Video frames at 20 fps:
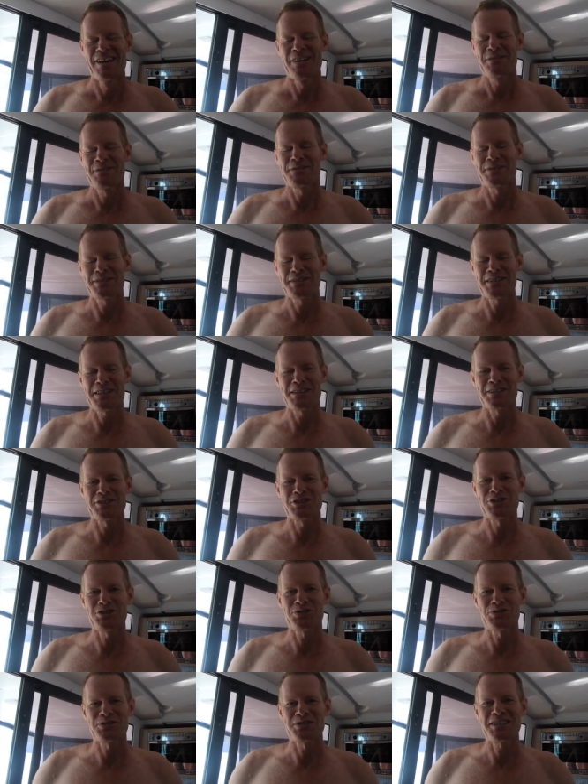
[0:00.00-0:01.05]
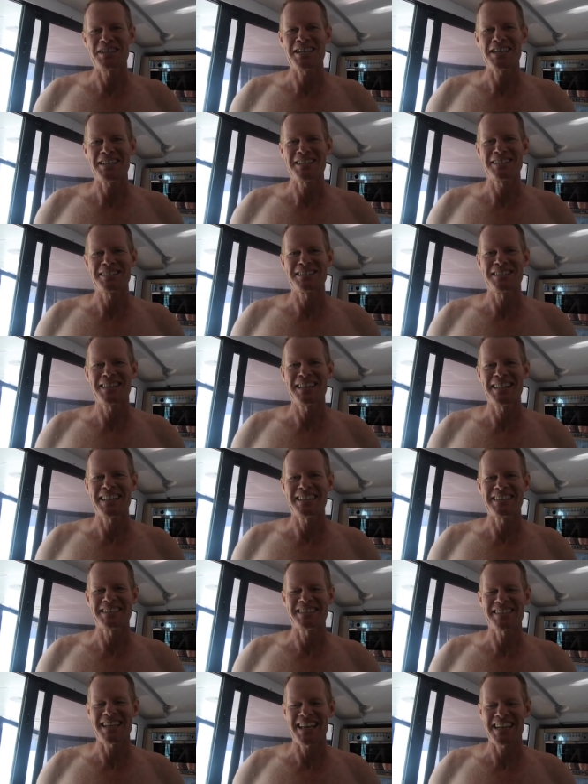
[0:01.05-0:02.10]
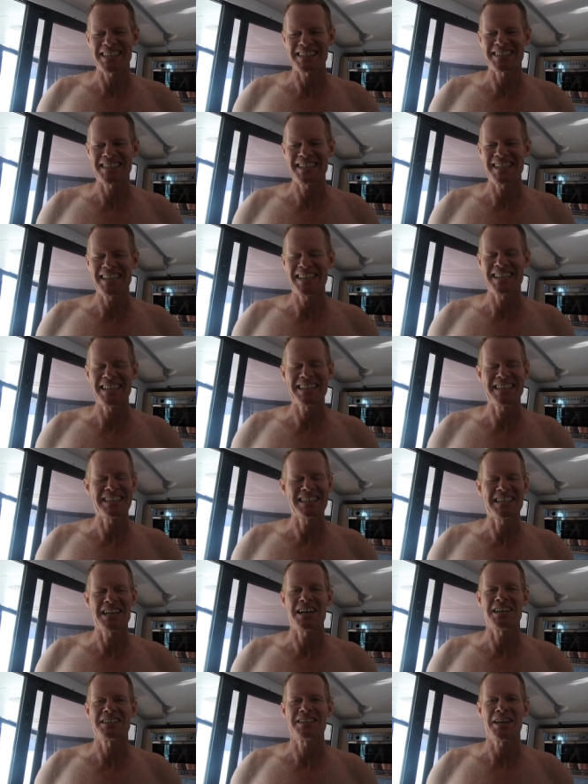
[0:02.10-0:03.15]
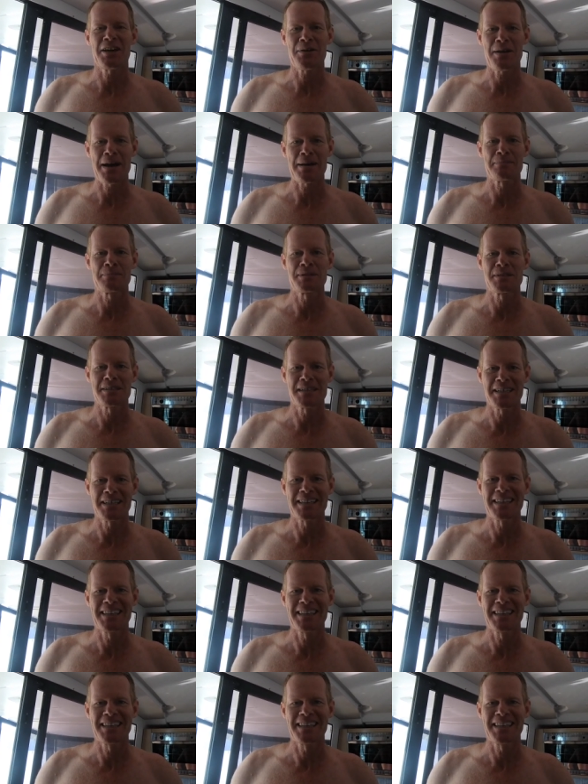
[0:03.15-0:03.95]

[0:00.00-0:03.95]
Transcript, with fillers: We've just done Shaun T's Insanity Cardio Abs.